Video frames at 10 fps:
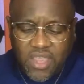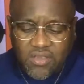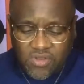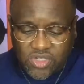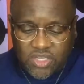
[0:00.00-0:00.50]

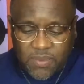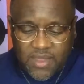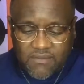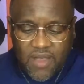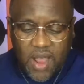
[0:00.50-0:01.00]
You should
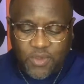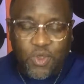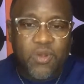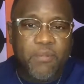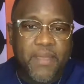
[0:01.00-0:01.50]
be involved.
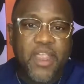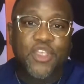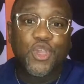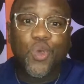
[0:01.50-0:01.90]
You are a parent.